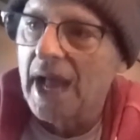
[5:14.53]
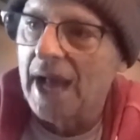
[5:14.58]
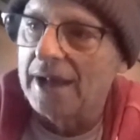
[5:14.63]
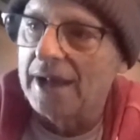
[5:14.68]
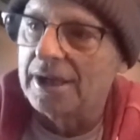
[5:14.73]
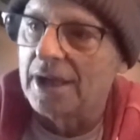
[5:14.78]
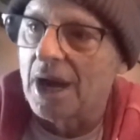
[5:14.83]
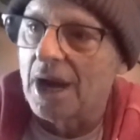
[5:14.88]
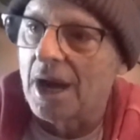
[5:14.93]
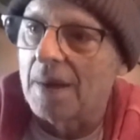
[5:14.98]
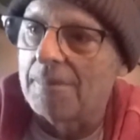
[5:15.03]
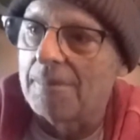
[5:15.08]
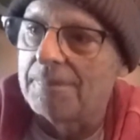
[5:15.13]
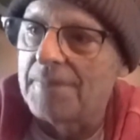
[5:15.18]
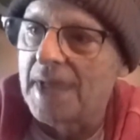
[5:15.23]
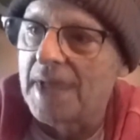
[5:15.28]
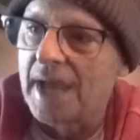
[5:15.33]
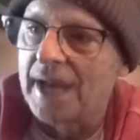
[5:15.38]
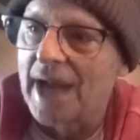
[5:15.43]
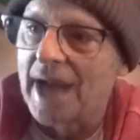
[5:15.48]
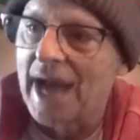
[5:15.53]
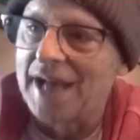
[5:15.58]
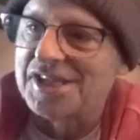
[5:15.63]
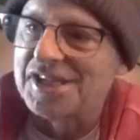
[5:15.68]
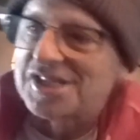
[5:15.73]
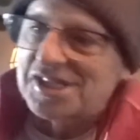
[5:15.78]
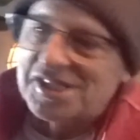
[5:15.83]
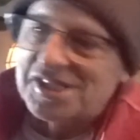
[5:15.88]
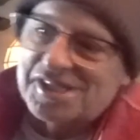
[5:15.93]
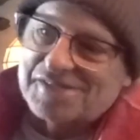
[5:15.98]
And um, and
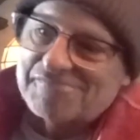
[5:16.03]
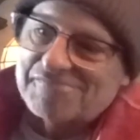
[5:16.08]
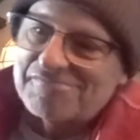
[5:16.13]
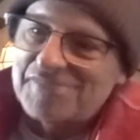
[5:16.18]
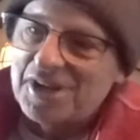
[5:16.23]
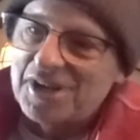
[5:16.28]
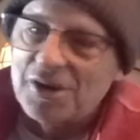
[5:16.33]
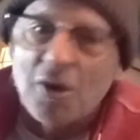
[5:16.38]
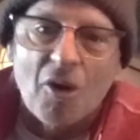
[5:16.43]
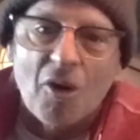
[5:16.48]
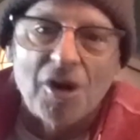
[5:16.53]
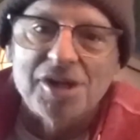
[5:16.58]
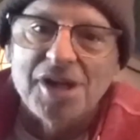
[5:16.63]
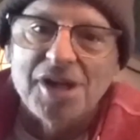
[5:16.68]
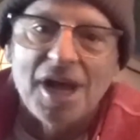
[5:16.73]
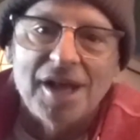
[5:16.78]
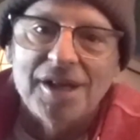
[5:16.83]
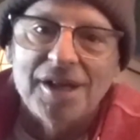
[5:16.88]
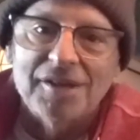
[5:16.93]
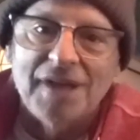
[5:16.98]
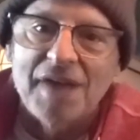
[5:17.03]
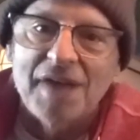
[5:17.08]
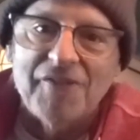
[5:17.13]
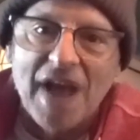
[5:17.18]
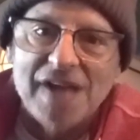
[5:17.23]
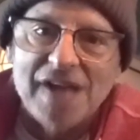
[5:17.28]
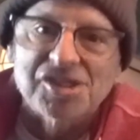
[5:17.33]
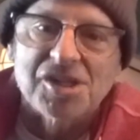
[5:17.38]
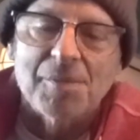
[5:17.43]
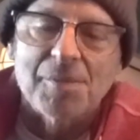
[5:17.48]
I just you know, it, it,
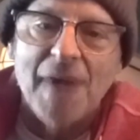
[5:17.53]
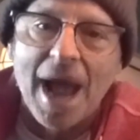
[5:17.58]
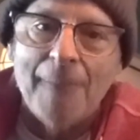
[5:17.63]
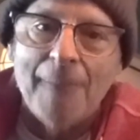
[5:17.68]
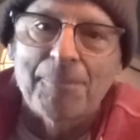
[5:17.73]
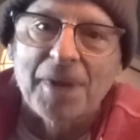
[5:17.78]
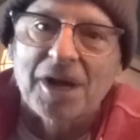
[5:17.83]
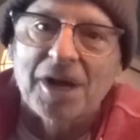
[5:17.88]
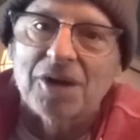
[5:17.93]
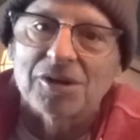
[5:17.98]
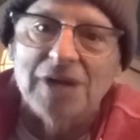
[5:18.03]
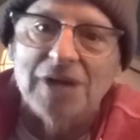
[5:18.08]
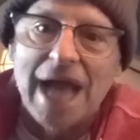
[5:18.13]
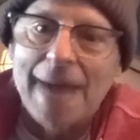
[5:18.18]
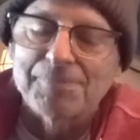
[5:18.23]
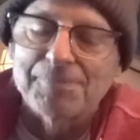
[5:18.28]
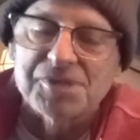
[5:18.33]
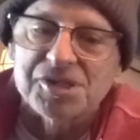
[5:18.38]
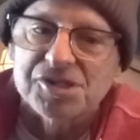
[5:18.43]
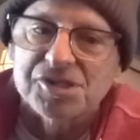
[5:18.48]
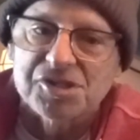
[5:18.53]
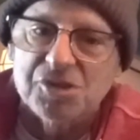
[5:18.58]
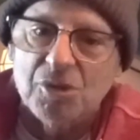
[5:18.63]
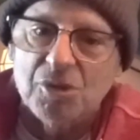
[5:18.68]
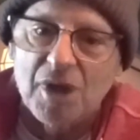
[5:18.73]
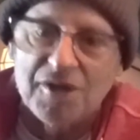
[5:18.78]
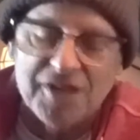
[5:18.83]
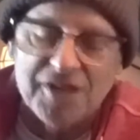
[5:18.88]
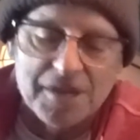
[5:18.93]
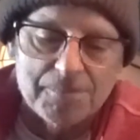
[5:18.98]
they've had some epic collapses
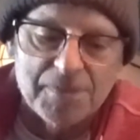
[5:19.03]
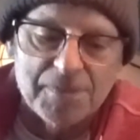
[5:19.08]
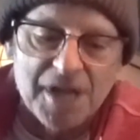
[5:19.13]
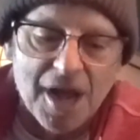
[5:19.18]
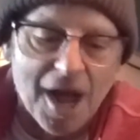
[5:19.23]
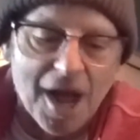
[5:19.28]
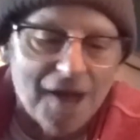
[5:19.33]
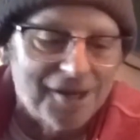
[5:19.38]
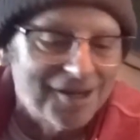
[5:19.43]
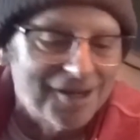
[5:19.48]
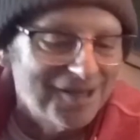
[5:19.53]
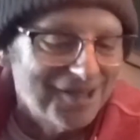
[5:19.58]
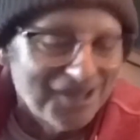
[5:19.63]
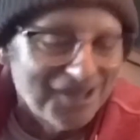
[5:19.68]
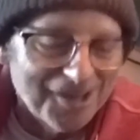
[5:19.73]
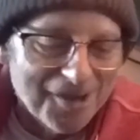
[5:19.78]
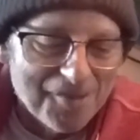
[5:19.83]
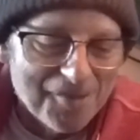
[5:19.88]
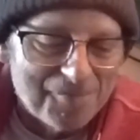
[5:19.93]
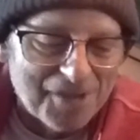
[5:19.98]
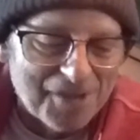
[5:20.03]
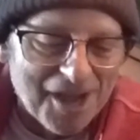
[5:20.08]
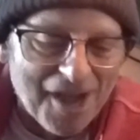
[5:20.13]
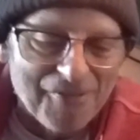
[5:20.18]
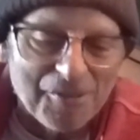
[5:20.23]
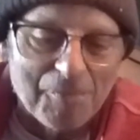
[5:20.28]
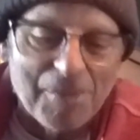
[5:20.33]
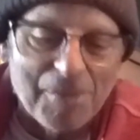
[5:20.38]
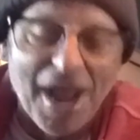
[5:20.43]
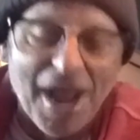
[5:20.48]
too. I think beyond
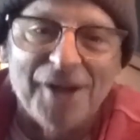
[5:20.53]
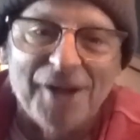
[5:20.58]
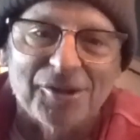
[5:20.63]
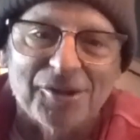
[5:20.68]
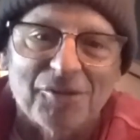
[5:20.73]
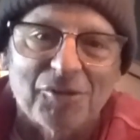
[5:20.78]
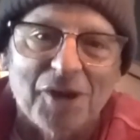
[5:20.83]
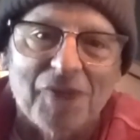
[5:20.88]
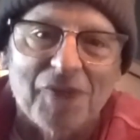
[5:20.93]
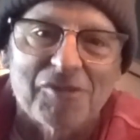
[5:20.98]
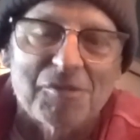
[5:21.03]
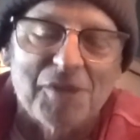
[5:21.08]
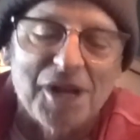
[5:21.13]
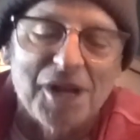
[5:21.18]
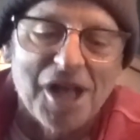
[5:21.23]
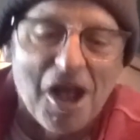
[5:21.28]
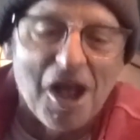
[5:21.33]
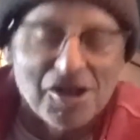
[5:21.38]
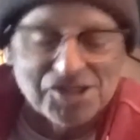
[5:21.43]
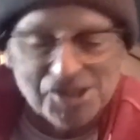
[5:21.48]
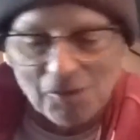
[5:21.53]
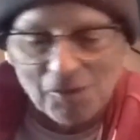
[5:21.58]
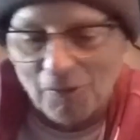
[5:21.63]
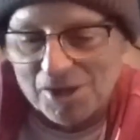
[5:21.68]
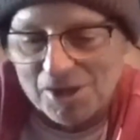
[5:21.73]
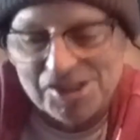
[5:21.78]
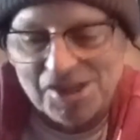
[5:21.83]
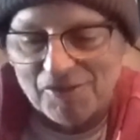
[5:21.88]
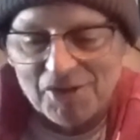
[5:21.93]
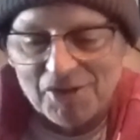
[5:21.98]
beyond the pale of what everybody else.
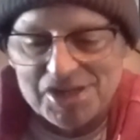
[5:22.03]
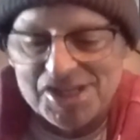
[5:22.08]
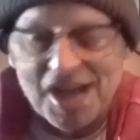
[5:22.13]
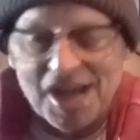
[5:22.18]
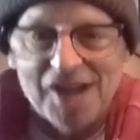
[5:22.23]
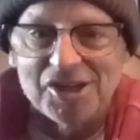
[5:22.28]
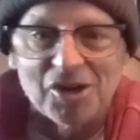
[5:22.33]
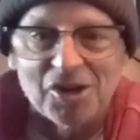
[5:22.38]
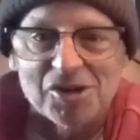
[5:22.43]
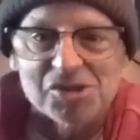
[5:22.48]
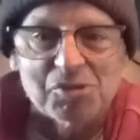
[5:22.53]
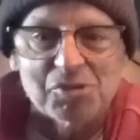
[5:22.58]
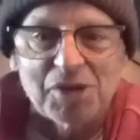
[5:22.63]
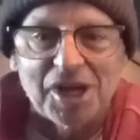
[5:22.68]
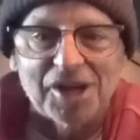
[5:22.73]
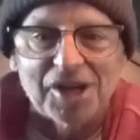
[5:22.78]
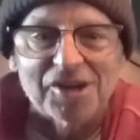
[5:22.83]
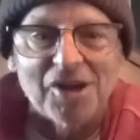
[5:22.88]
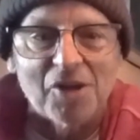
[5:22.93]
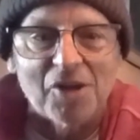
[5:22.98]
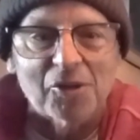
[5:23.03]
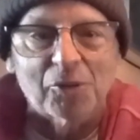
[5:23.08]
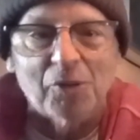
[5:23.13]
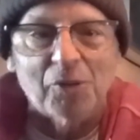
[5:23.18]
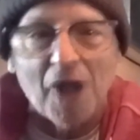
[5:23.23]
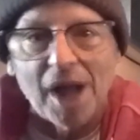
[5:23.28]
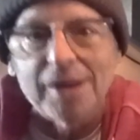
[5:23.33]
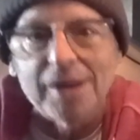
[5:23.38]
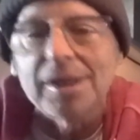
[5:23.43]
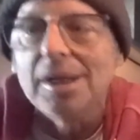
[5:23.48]
And once every ten years, we get
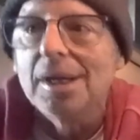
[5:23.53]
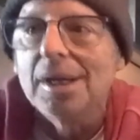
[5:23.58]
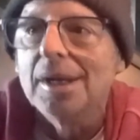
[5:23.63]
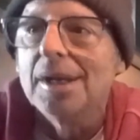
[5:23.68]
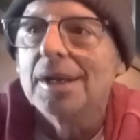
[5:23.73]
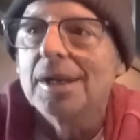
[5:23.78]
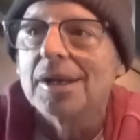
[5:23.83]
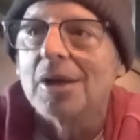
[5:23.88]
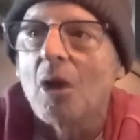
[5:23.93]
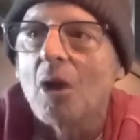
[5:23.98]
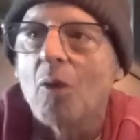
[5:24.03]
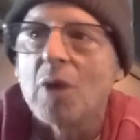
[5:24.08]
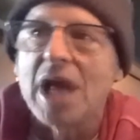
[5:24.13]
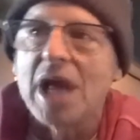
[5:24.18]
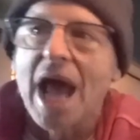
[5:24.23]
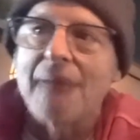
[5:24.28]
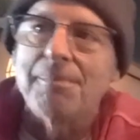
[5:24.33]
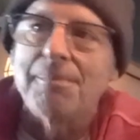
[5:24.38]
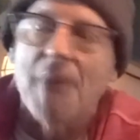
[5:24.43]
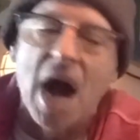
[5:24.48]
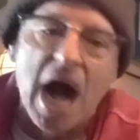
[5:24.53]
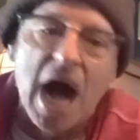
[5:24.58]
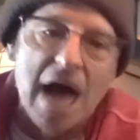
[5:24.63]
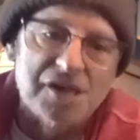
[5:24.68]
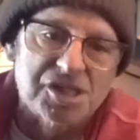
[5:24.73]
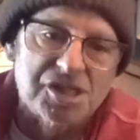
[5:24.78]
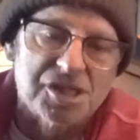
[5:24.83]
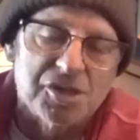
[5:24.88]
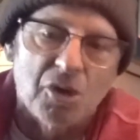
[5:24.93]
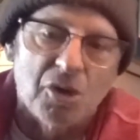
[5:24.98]
another run. You know, we had
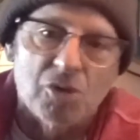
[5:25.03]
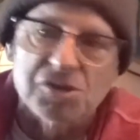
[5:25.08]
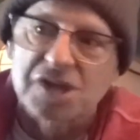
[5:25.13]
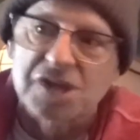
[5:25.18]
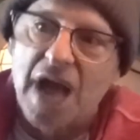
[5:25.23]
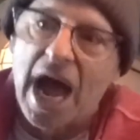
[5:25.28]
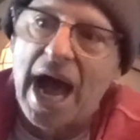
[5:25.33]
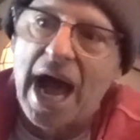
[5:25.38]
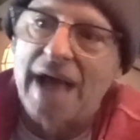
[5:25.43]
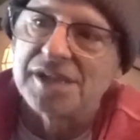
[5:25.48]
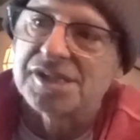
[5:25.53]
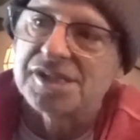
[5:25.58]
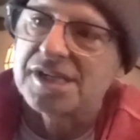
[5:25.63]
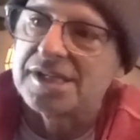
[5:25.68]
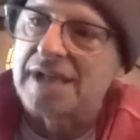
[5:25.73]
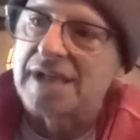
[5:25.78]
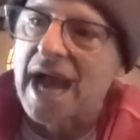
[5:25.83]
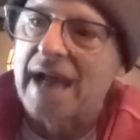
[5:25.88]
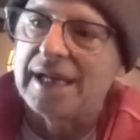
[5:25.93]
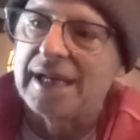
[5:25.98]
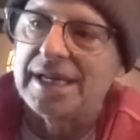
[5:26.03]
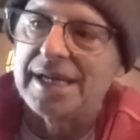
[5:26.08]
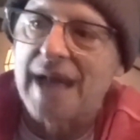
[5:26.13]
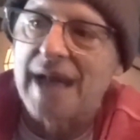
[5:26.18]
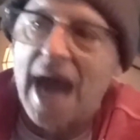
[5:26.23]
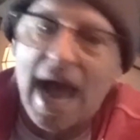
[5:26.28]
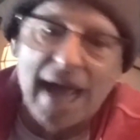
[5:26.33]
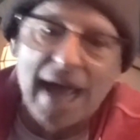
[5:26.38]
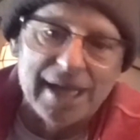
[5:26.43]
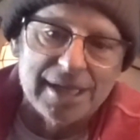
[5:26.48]
Moss and those guys in
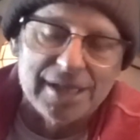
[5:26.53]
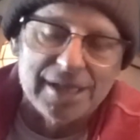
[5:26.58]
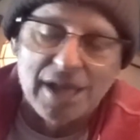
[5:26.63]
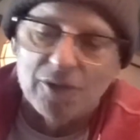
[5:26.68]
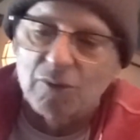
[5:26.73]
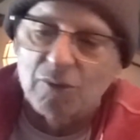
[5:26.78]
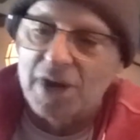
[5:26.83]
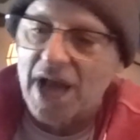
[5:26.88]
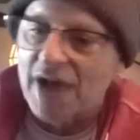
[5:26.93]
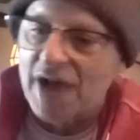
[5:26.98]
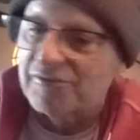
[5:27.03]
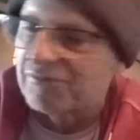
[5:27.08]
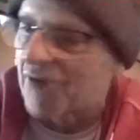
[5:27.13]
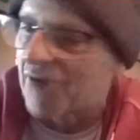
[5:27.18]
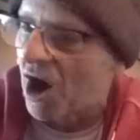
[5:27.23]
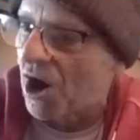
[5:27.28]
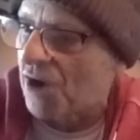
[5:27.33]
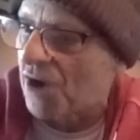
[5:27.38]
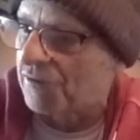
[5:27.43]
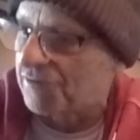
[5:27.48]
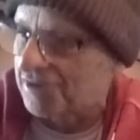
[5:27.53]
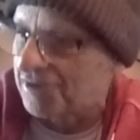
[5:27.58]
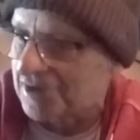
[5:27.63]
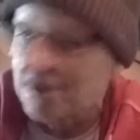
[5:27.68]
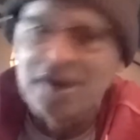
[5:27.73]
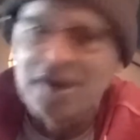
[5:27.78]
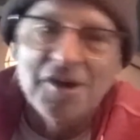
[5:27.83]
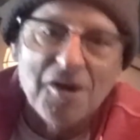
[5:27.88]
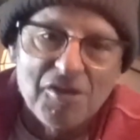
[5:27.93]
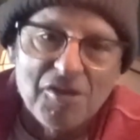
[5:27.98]
'99, and then we had Favre
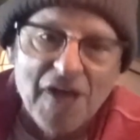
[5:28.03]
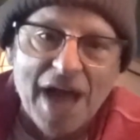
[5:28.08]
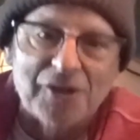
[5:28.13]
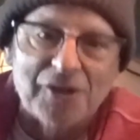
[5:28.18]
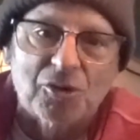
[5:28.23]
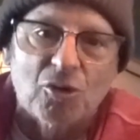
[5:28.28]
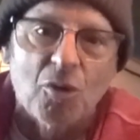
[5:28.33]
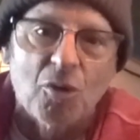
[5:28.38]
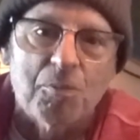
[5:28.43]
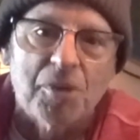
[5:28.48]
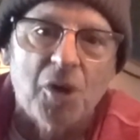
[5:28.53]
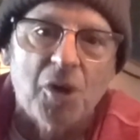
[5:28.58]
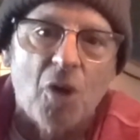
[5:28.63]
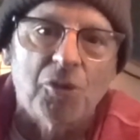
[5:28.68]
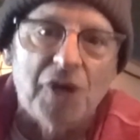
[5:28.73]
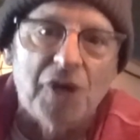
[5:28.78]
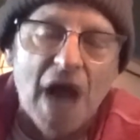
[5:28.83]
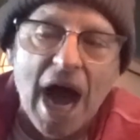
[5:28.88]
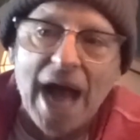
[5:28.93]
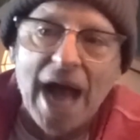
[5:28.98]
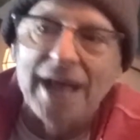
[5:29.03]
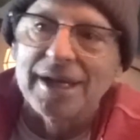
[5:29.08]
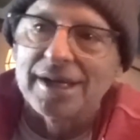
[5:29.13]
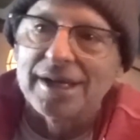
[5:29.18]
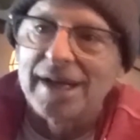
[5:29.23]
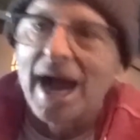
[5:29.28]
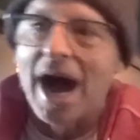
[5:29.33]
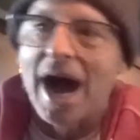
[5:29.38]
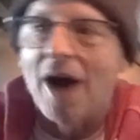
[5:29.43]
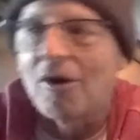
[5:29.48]
and that group in
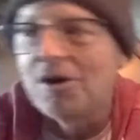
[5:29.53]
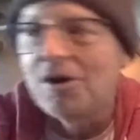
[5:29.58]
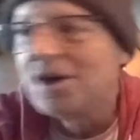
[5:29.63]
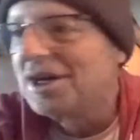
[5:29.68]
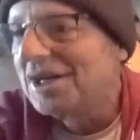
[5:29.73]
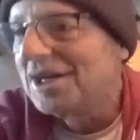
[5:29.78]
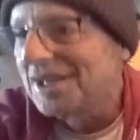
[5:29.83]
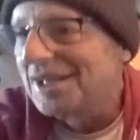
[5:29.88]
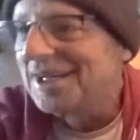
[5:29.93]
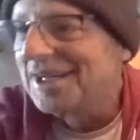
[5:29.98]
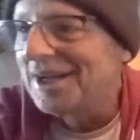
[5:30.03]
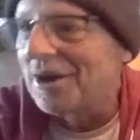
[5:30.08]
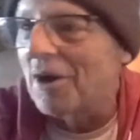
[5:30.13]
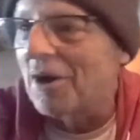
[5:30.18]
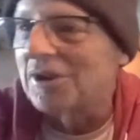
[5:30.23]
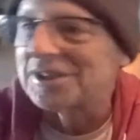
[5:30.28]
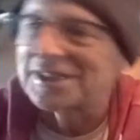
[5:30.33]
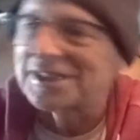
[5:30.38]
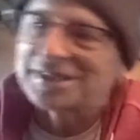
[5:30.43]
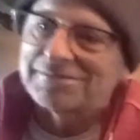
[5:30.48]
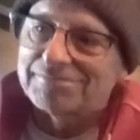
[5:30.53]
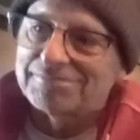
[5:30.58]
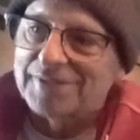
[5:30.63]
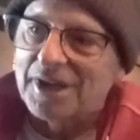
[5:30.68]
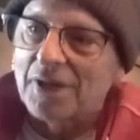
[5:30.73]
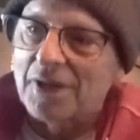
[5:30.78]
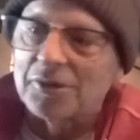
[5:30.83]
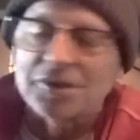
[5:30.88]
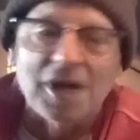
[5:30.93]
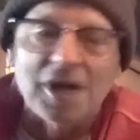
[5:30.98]
09. and now you know it's
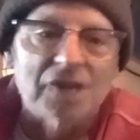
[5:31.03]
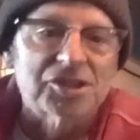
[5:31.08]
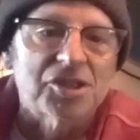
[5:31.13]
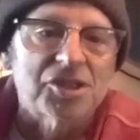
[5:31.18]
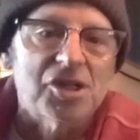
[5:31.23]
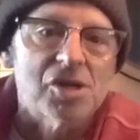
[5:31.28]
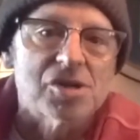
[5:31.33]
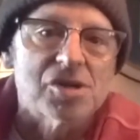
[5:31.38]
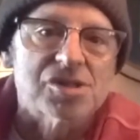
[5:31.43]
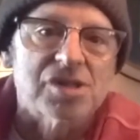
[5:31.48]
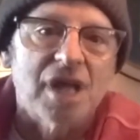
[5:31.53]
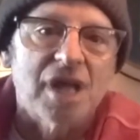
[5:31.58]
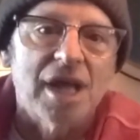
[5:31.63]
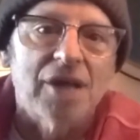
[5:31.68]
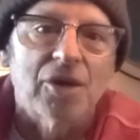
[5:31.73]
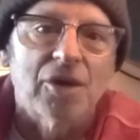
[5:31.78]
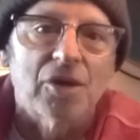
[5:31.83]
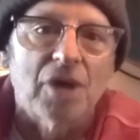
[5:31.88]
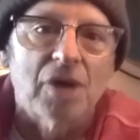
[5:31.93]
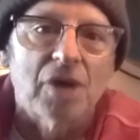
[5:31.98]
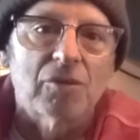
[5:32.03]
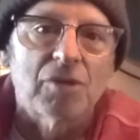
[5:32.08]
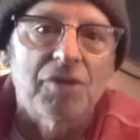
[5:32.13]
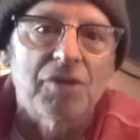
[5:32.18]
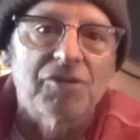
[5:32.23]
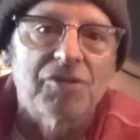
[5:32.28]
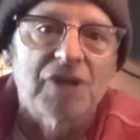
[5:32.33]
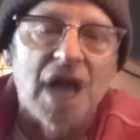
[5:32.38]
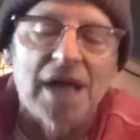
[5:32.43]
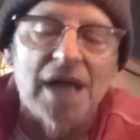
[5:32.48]
another dozen years later,
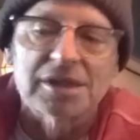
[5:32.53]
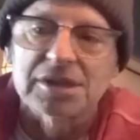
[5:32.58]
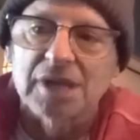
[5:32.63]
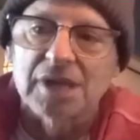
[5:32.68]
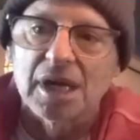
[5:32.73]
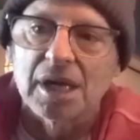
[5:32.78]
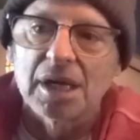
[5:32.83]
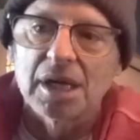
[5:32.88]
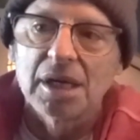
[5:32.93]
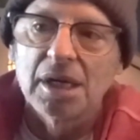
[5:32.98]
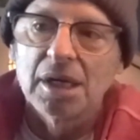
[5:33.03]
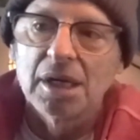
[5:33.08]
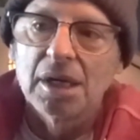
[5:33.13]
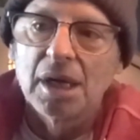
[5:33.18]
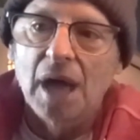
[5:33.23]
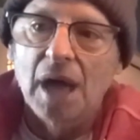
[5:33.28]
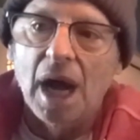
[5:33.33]
and we've got. Uh,